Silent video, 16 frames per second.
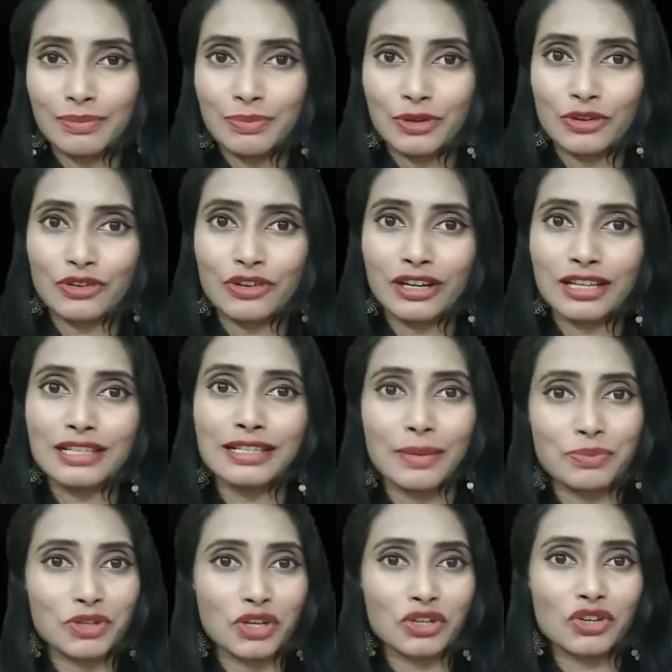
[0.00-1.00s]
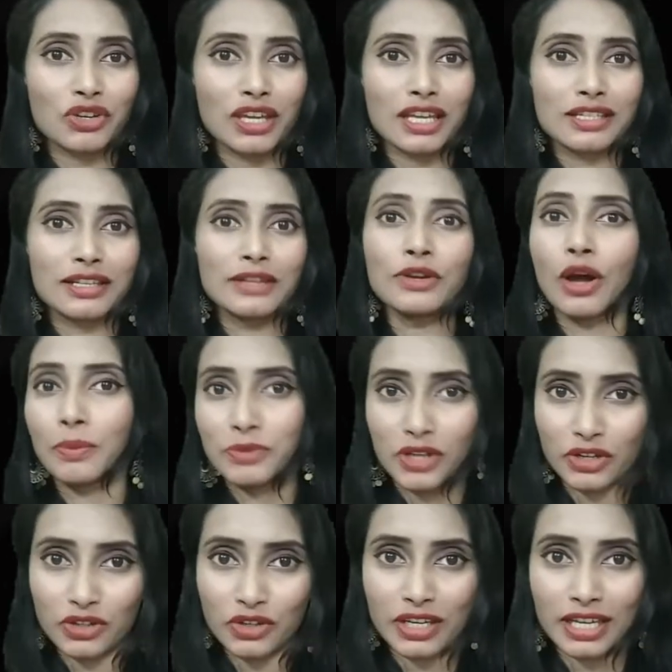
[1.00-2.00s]
plural, subjective case and
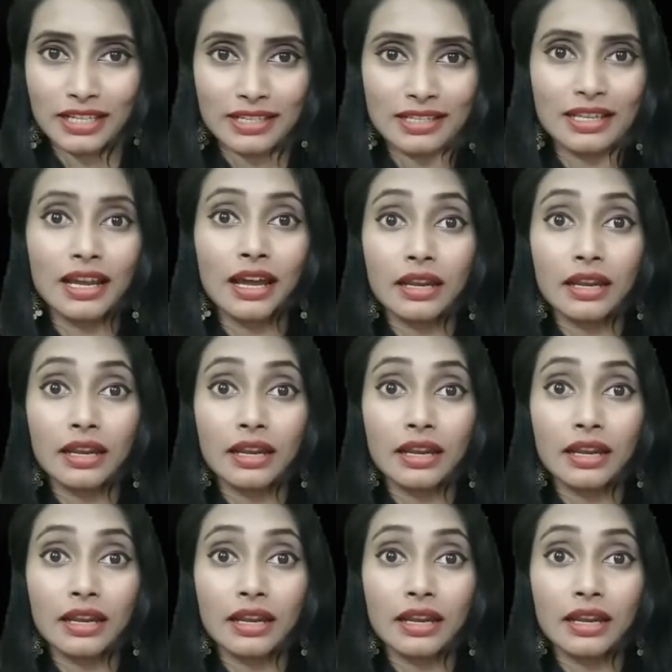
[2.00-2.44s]
objective case.